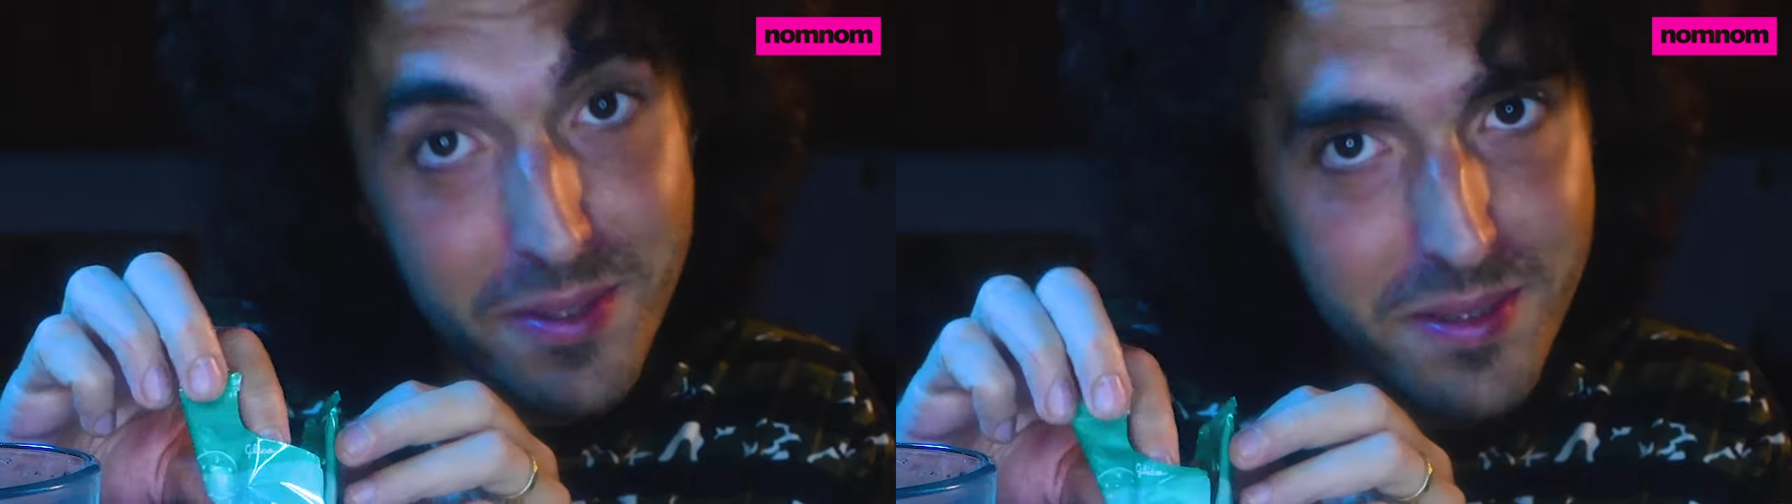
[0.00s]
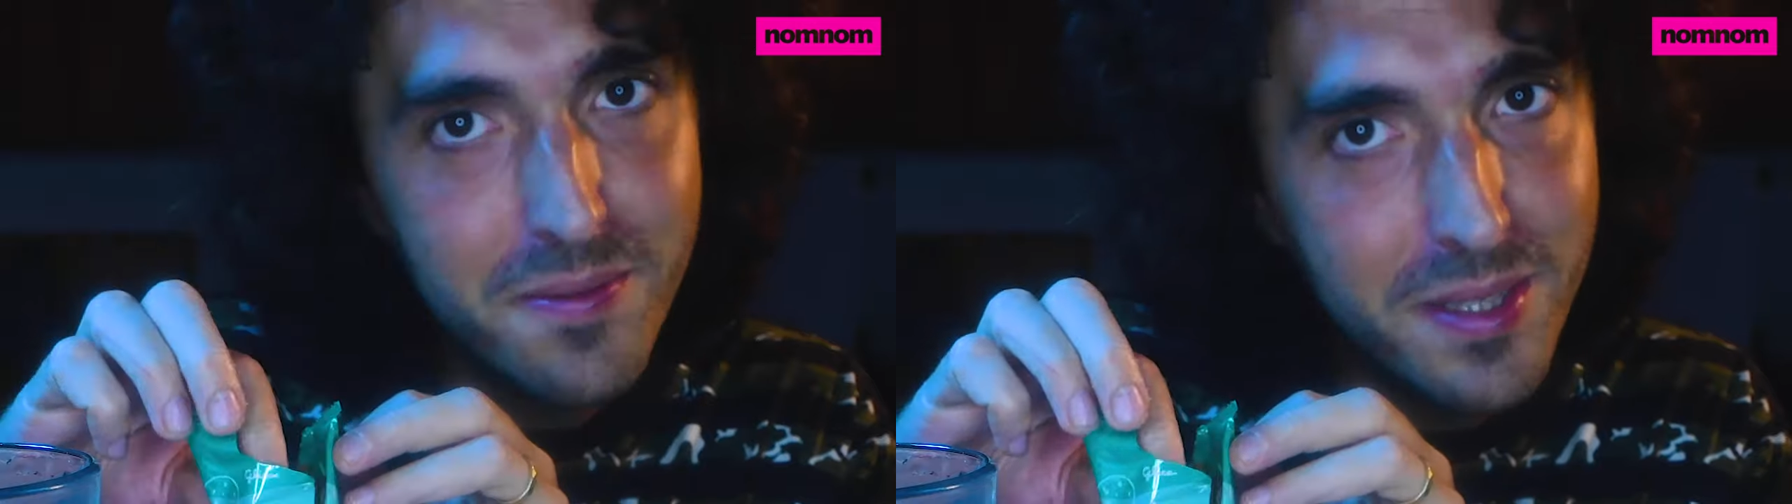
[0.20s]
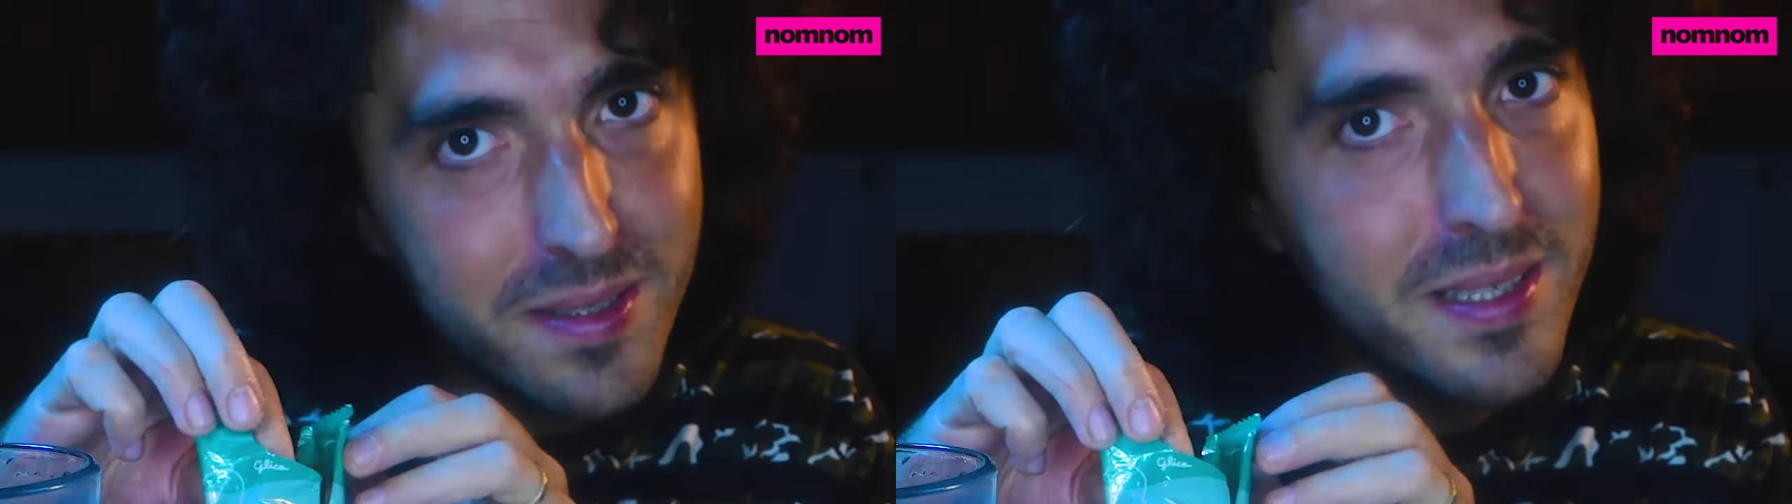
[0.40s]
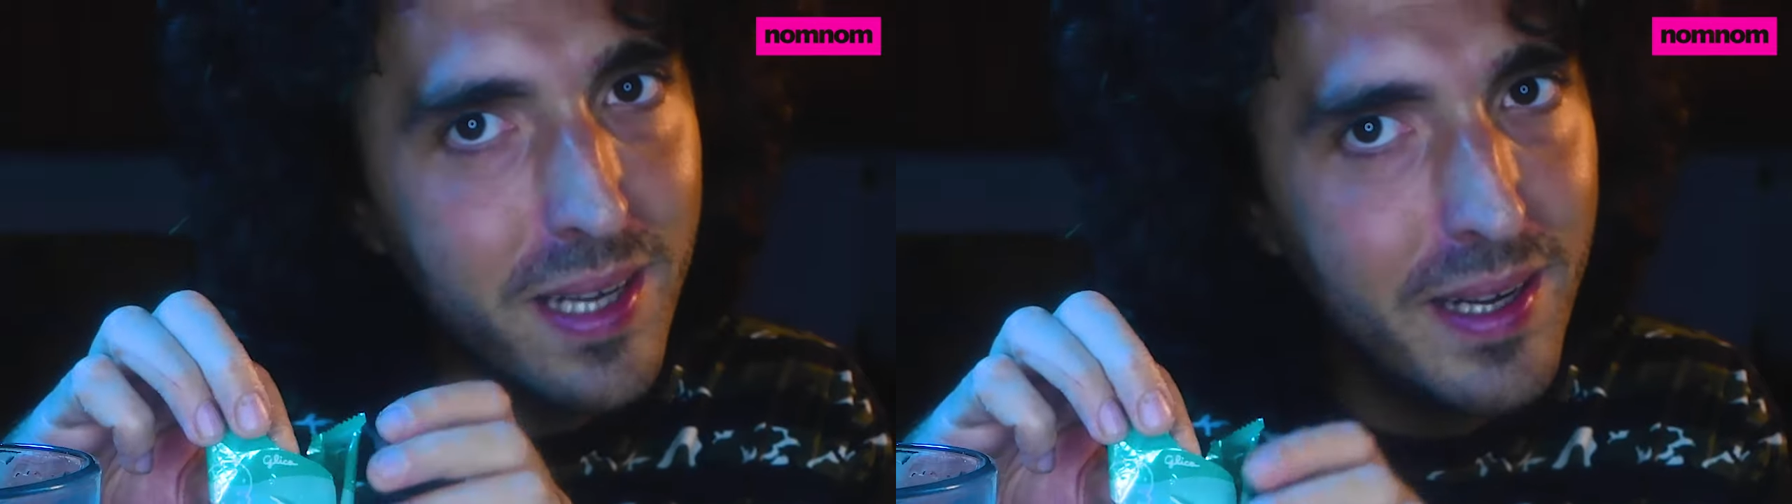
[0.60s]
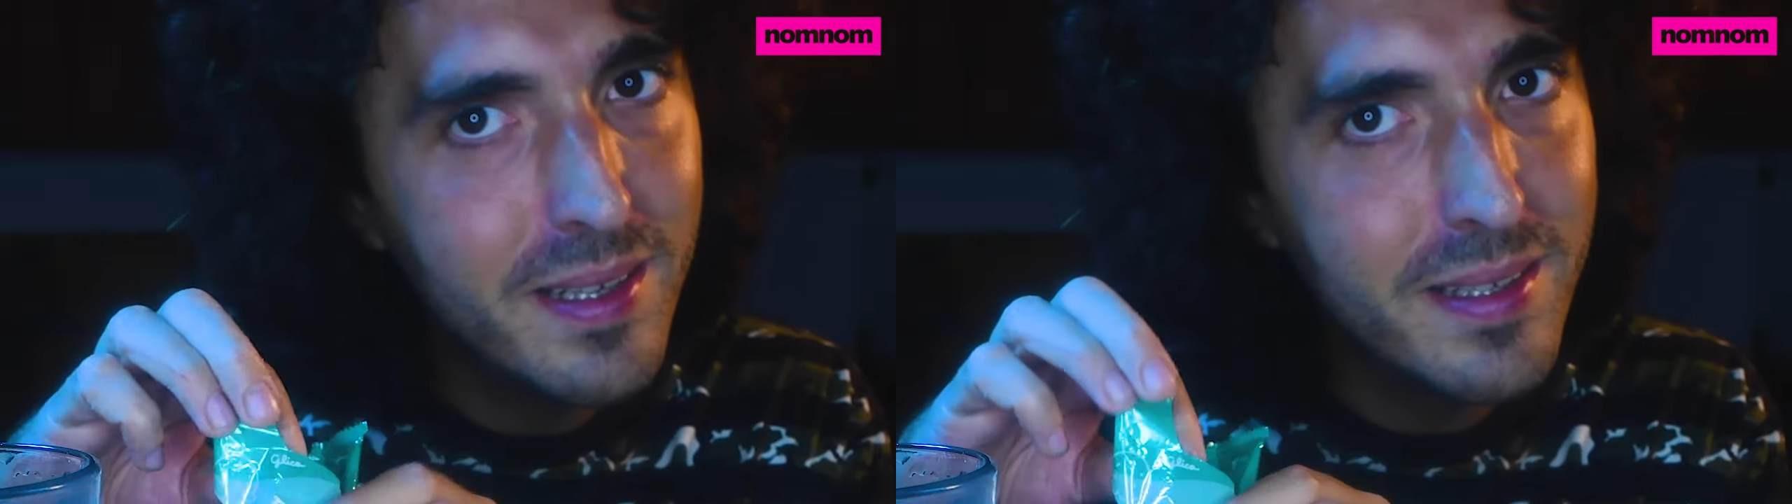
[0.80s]
we're
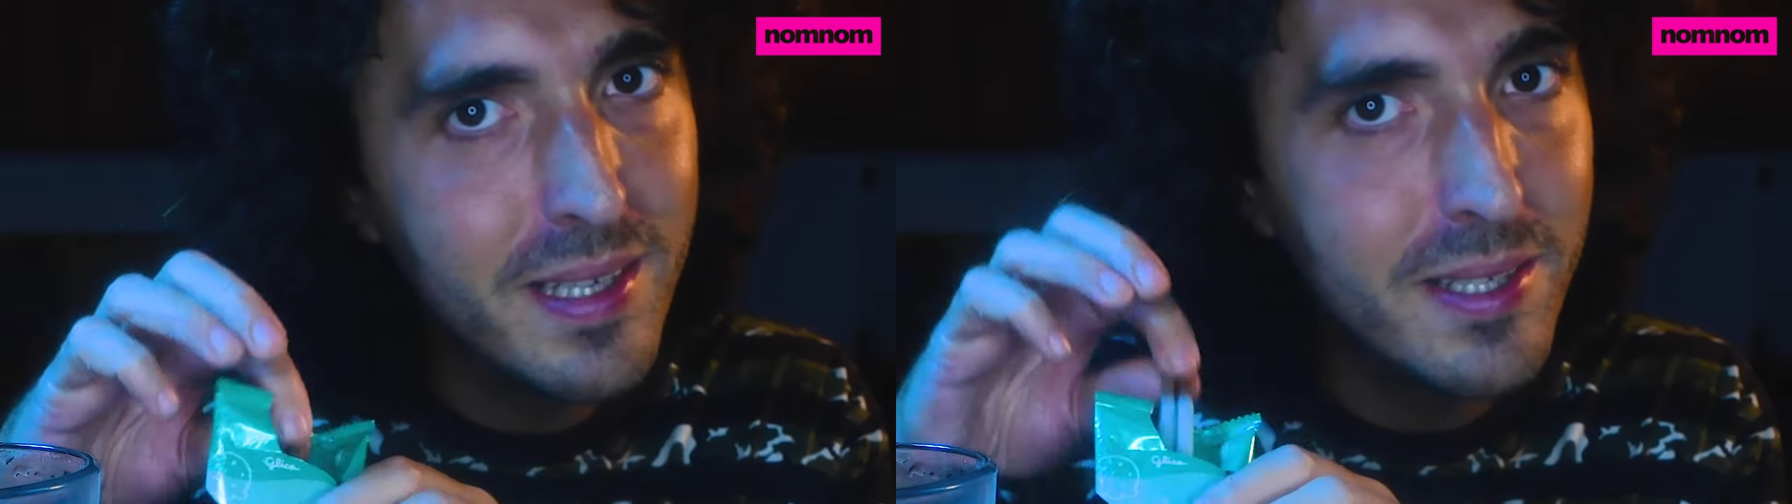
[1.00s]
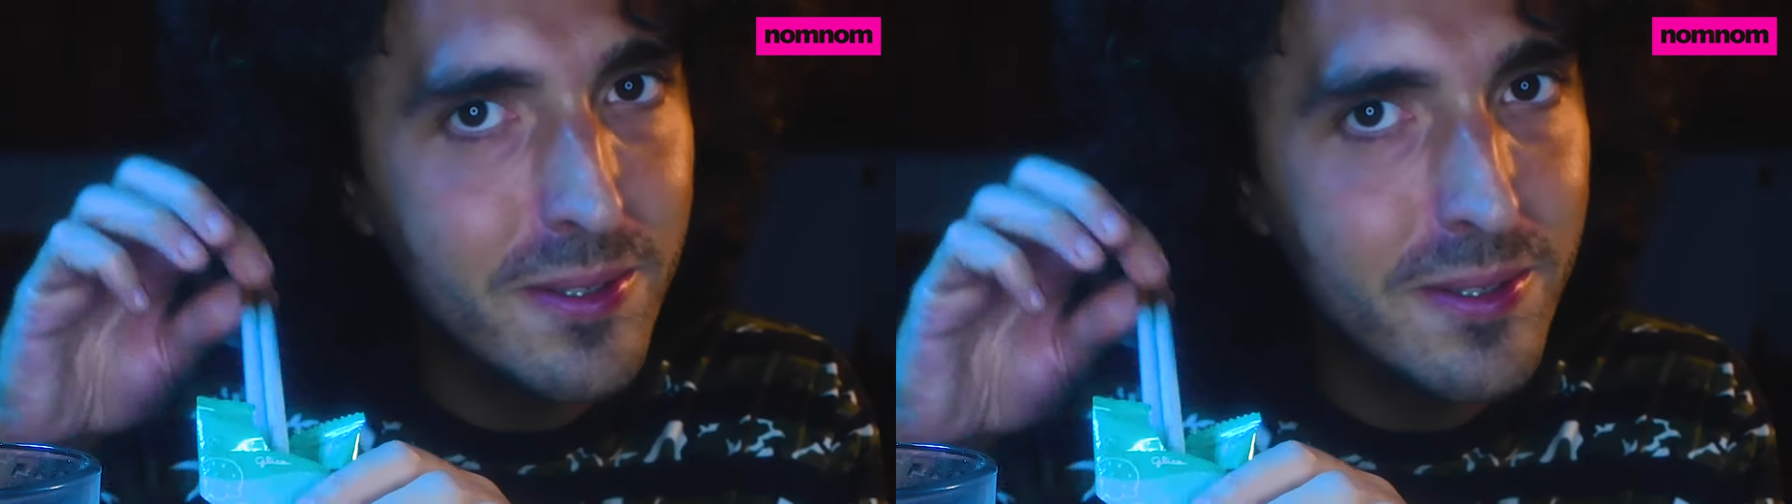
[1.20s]
sophisticated